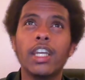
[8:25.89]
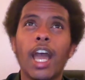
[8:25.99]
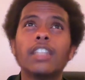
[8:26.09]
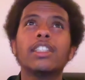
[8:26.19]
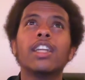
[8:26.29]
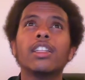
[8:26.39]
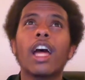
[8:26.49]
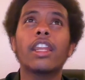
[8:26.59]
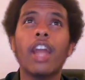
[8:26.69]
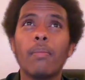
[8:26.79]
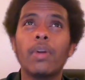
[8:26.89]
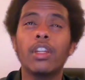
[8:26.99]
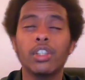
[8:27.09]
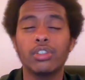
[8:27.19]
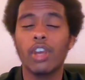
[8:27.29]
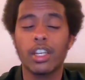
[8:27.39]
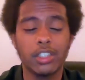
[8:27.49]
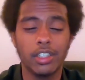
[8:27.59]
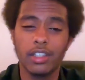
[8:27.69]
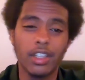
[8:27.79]
Has he done that not being a
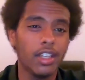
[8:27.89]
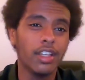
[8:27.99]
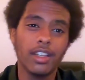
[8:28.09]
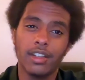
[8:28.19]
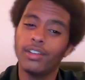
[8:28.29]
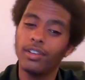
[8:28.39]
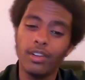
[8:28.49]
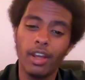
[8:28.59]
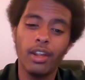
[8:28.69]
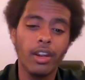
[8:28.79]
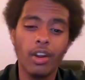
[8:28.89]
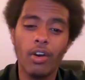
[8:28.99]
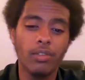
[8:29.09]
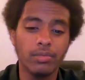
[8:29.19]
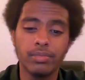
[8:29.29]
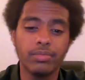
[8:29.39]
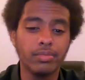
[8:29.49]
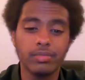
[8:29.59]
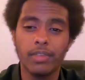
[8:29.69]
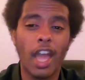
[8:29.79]
distraction? Uh, no.
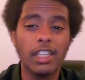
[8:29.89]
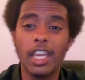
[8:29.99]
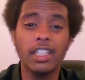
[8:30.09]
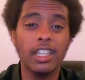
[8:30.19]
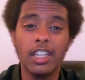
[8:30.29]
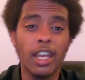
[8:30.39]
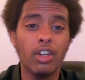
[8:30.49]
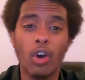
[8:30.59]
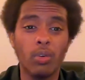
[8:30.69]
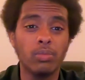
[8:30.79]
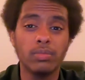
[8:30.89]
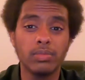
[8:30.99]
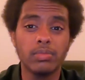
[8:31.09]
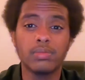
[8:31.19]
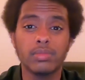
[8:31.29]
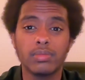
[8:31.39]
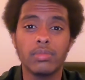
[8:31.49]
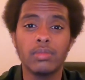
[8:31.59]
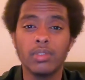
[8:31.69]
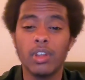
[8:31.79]
At the end of the day, no.
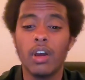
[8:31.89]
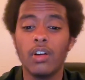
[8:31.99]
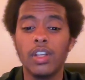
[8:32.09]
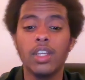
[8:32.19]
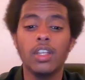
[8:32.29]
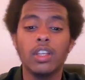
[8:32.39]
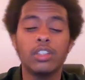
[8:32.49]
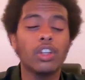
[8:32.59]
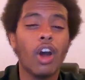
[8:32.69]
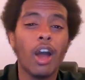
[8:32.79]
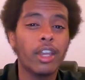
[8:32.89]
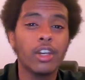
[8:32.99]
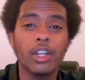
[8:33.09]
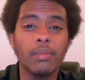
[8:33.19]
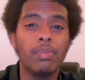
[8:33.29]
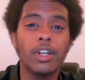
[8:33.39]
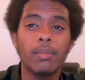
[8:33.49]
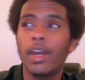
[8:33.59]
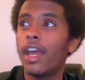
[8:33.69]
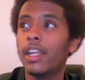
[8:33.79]
No. So I couldn't put him
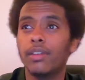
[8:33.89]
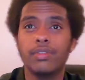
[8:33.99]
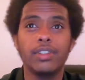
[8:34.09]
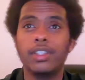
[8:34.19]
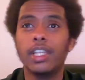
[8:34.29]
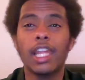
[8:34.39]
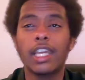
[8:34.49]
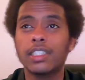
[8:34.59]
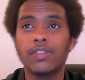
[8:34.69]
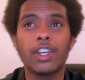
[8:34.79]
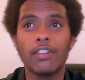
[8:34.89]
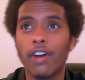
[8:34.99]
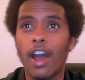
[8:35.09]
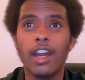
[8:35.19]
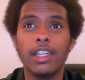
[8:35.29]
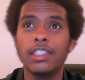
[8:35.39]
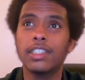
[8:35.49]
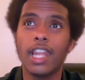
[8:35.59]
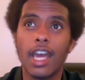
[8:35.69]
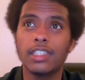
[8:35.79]
ahead of the likes of Cavani's,
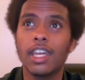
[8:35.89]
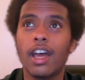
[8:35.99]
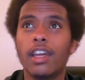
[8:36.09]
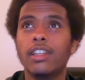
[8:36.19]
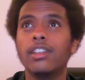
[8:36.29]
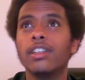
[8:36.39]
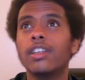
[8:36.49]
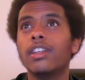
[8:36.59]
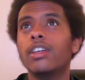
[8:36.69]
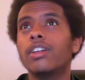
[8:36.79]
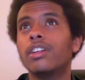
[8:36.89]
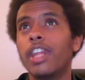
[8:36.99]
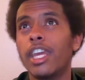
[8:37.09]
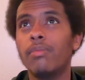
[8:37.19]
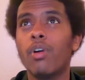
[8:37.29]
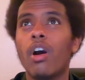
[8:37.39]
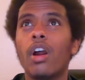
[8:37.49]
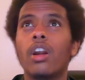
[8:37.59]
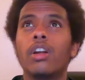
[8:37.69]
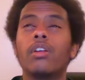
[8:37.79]
Zlatan,
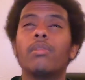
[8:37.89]
Neymar.